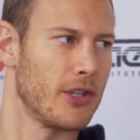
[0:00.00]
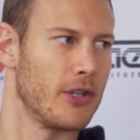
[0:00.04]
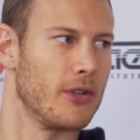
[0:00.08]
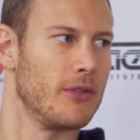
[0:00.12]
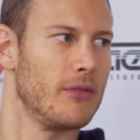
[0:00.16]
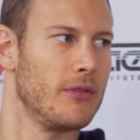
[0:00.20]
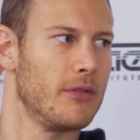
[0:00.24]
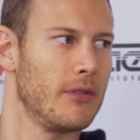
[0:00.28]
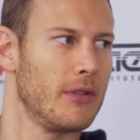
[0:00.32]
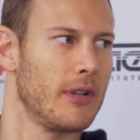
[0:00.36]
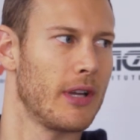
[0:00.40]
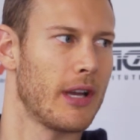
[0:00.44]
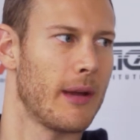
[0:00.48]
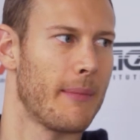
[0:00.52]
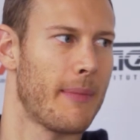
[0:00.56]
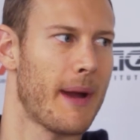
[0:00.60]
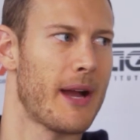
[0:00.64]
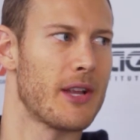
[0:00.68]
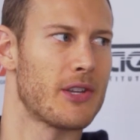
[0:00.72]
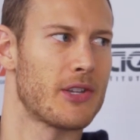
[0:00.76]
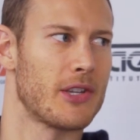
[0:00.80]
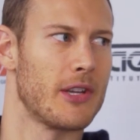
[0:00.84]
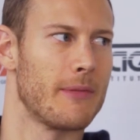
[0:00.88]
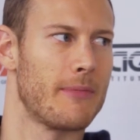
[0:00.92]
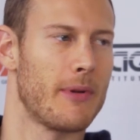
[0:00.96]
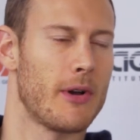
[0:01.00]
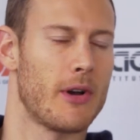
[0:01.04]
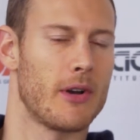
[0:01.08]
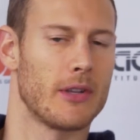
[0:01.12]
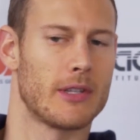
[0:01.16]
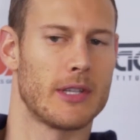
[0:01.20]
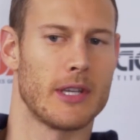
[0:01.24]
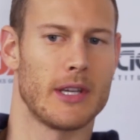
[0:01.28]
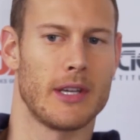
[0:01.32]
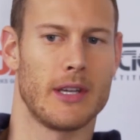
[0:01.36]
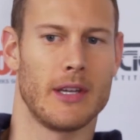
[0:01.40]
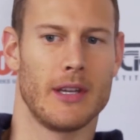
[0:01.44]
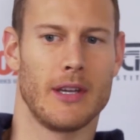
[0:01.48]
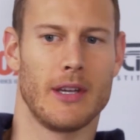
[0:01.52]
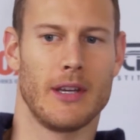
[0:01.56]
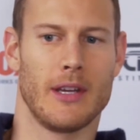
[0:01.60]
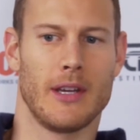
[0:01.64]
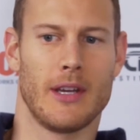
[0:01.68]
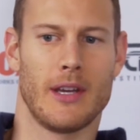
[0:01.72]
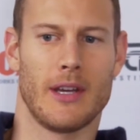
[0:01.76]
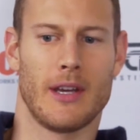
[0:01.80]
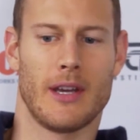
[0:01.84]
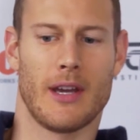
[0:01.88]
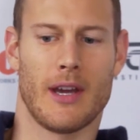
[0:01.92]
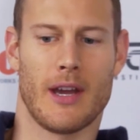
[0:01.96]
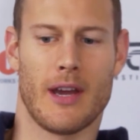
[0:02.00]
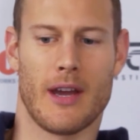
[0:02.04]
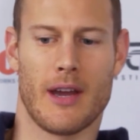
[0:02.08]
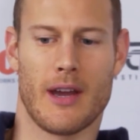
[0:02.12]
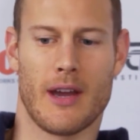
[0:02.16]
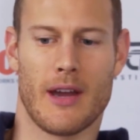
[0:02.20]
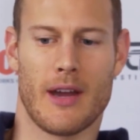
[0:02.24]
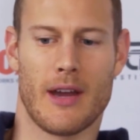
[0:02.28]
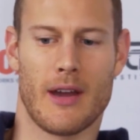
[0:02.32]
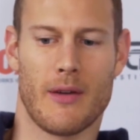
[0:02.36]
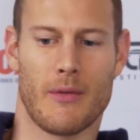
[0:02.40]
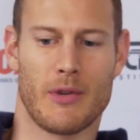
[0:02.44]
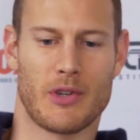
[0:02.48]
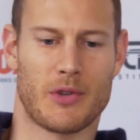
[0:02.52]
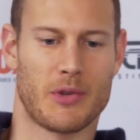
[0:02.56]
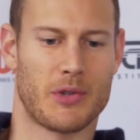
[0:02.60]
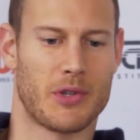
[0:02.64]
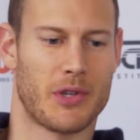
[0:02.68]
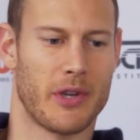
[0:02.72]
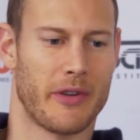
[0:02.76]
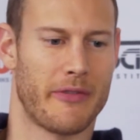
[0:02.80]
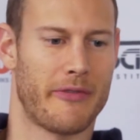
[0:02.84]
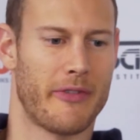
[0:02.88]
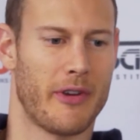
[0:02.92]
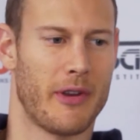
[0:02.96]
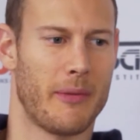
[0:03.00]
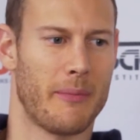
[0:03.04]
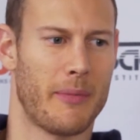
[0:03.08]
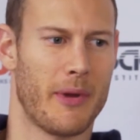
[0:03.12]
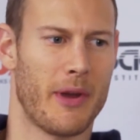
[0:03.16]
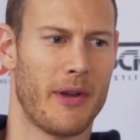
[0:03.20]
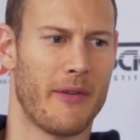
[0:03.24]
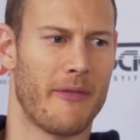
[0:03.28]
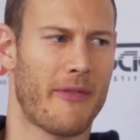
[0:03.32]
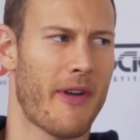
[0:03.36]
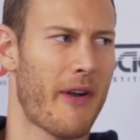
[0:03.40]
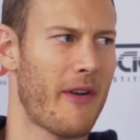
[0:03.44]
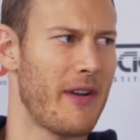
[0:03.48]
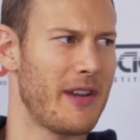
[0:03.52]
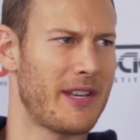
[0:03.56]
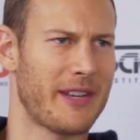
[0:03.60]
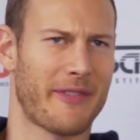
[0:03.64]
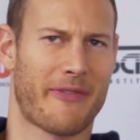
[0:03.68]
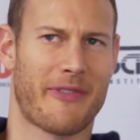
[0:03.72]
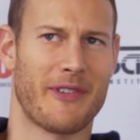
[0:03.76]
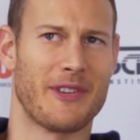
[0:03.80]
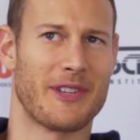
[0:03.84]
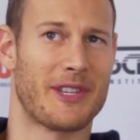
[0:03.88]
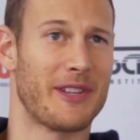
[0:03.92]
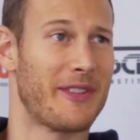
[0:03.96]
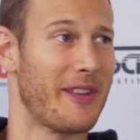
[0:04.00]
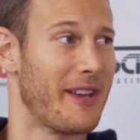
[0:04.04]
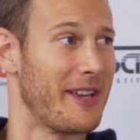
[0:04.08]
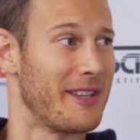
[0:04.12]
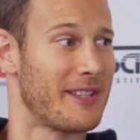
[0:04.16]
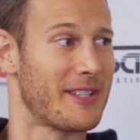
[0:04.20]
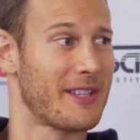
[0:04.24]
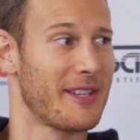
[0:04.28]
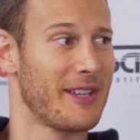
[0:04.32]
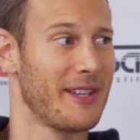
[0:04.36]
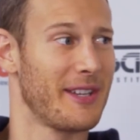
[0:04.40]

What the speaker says: do, like a bachelor party, which was good fun, but very different to this.